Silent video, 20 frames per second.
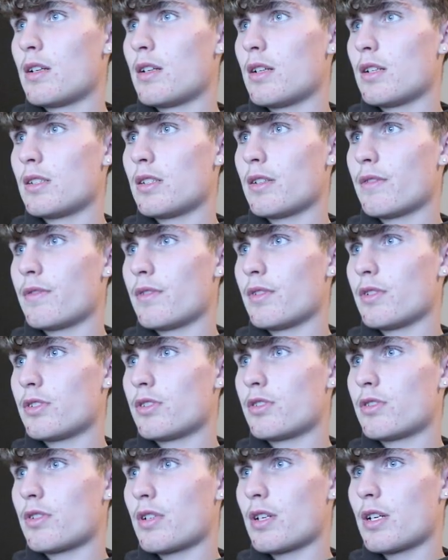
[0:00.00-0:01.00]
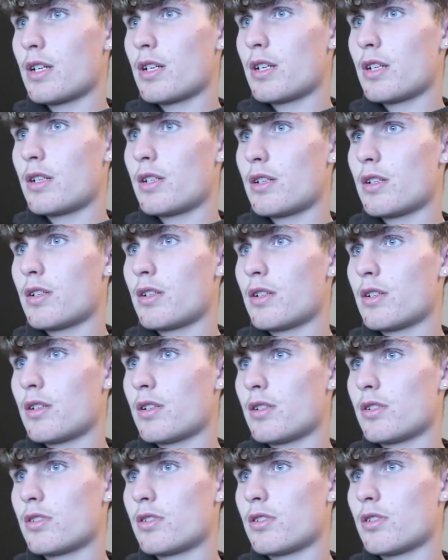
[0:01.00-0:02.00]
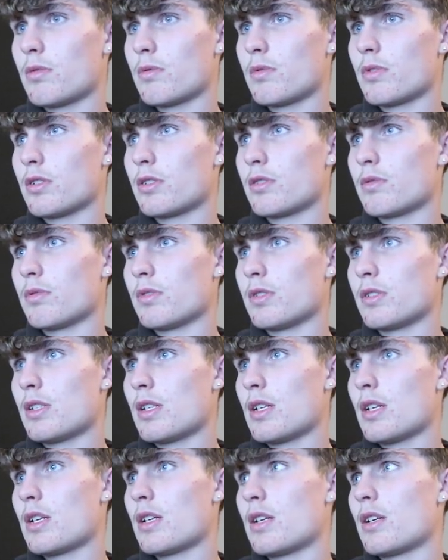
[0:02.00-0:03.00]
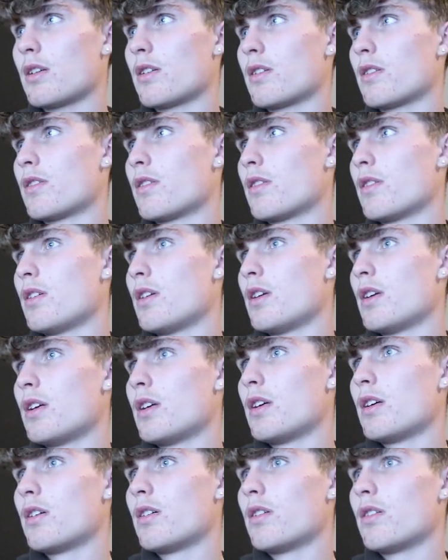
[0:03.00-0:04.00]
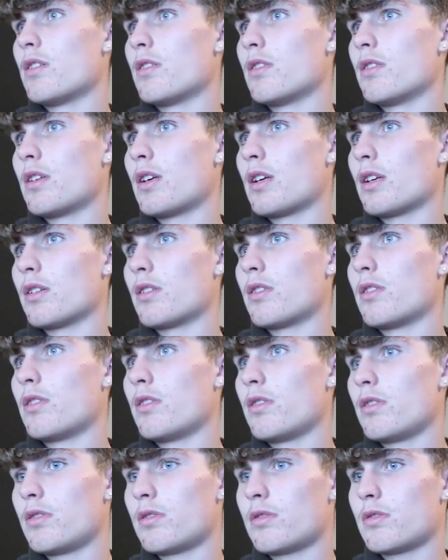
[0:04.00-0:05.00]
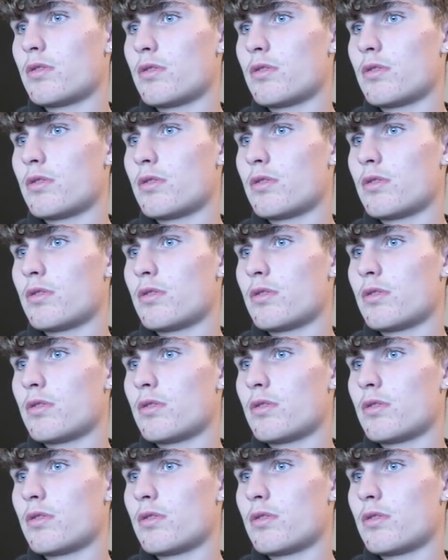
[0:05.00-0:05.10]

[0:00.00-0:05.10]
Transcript: It's our first trade. Stop loss was there on NQ.